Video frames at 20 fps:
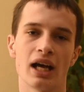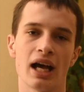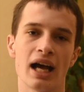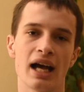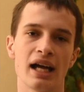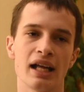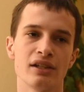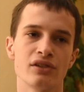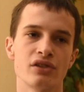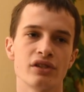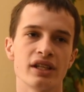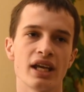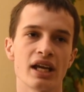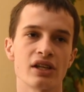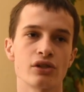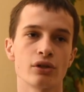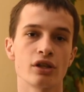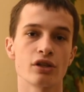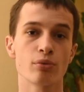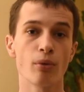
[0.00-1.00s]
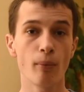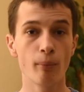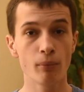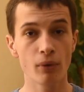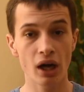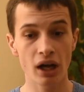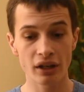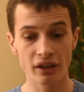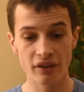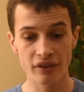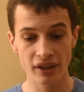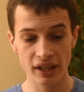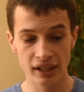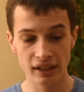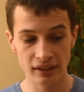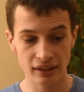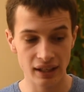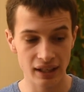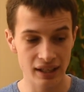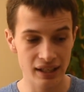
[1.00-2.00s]
And yeah, so there's one other
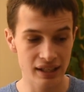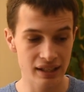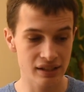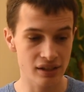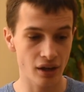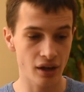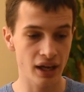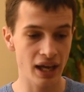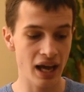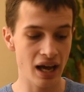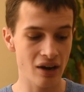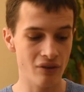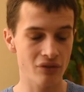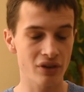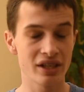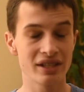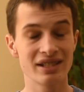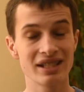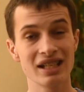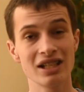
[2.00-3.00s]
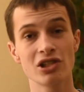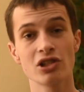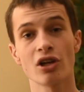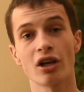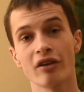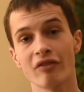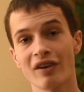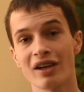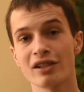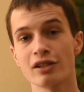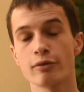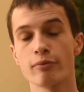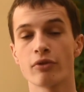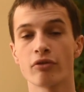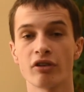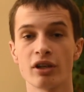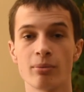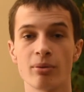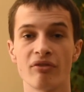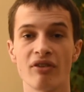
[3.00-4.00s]
thing, that is I have a DJI Phantom
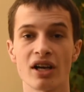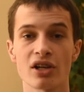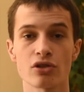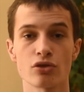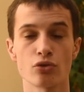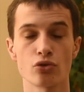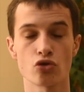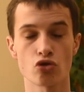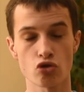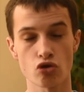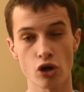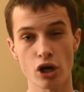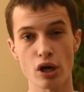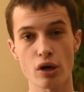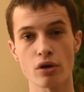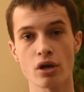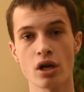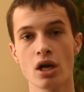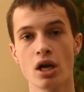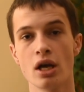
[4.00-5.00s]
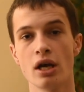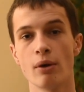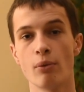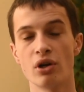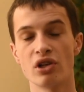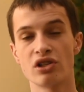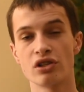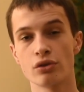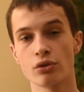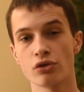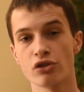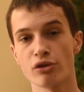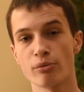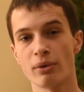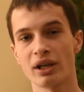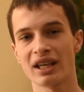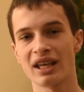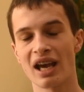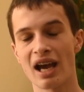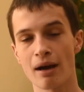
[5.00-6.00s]
3 professional drone, which is also
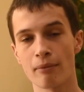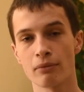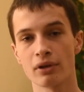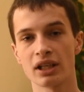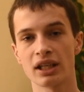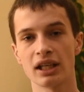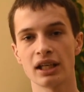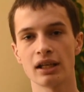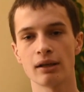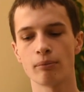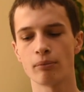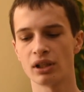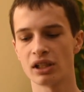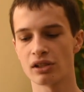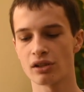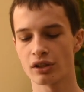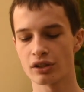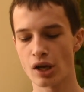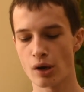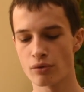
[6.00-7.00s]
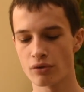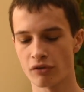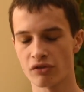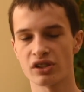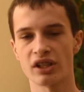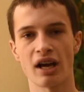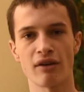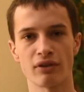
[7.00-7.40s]
my camera gear, but I don't obviously